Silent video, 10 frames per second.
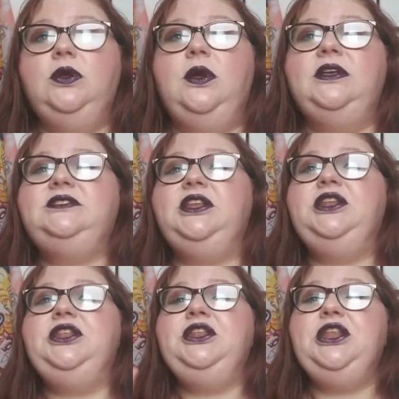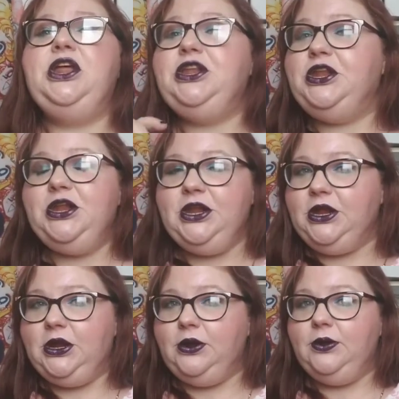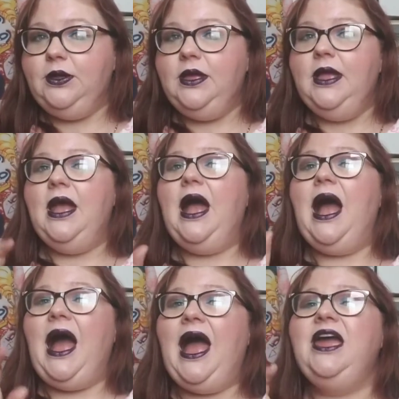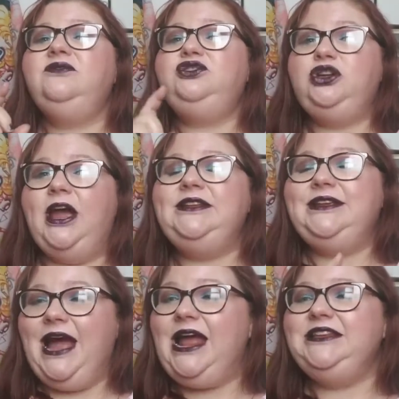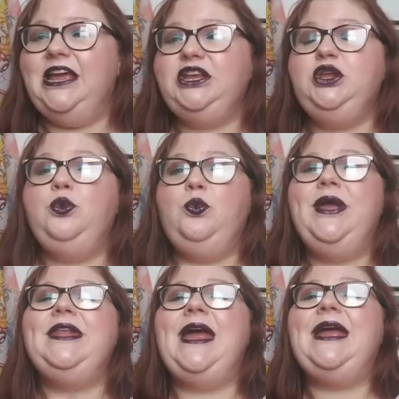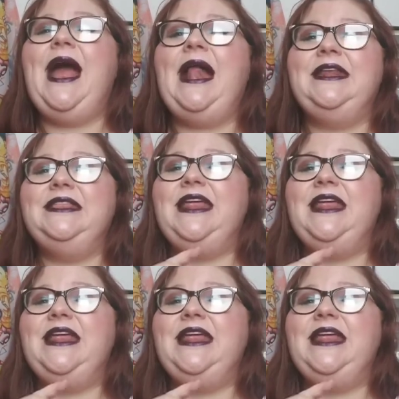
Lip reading: I said, no. I tried to contact you when I got it,